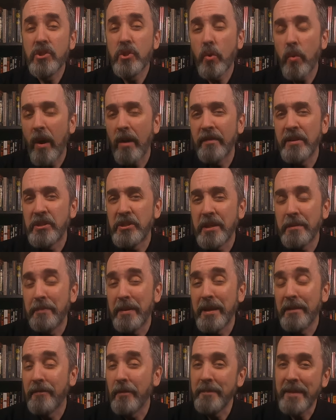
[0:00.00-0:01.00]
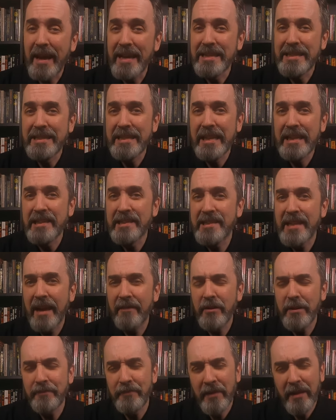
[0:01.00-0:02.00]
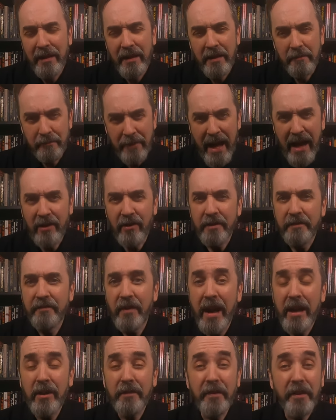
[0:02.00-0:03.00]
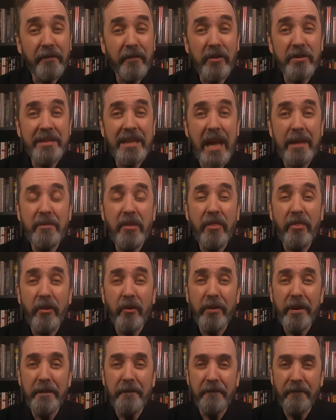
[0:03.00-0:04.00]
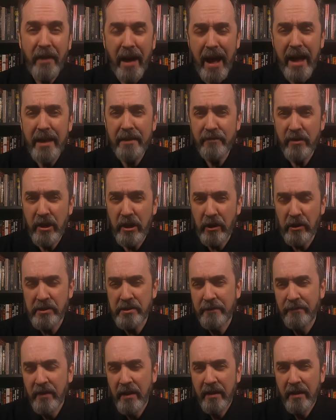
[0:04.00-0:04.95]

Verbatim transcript: 12 inch EP from 1987, back on vinyl for the first time in 35 years.